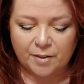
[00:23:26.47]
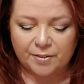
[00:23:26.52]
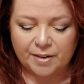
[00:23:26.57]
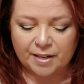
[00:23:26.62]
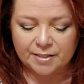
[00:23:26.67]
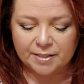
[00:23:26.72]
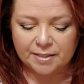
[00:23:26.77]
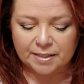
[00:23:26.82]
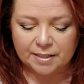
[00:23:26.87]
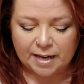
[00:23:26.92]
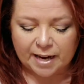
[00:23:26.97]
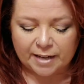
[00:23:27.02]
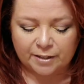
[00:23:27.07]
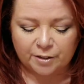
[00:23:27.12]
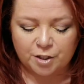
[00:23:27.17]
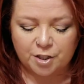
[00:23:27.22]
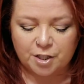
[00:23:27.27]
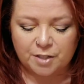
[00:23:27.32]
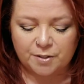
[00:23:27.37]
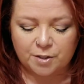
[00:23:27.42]
That's the
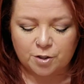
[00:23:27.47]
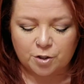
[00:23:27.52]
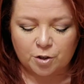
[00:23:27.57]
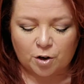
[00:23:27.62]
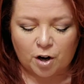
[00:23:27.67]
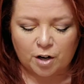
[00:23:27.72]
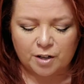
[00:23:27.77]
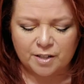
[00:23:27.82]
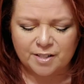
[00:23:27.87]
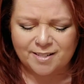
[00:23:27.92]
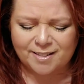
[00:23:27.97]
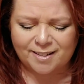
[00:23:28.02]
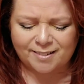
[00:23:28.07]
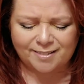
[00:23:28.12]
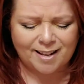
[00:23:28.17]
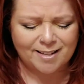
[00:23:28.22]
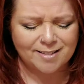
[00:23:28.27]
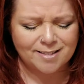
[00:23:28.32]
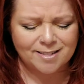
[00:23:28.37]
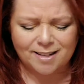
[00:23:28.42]
energy that you're harnessing.
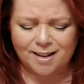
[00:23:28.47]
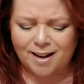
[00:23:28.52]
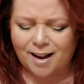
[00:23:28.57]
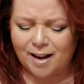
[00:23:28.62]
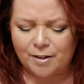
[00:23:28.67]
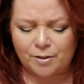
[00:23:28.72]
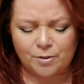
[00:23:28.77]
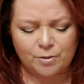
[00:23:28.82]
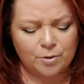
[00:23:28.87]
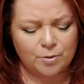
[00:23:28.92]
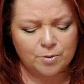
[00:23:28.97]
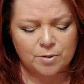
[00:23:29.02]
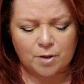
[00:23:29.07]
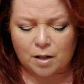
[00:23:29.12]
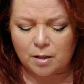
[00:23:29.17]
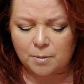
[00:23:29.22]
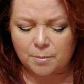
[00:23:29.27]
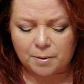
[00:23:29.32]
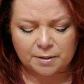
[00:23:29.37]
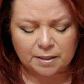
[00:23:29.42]
That's the guy who knows
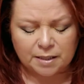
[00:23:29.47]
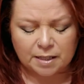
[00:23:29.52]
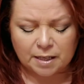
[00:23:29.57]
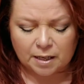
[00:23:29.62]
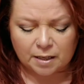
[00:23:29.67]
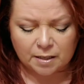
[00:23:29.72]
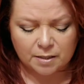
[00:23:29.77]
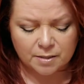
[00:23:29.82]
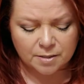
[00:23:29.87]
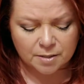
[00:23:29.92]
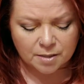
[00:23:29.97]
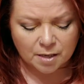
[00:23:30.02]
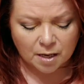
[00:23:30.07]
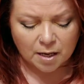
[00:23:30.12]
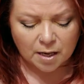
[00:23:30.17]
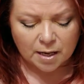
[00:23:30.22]
all about the kings.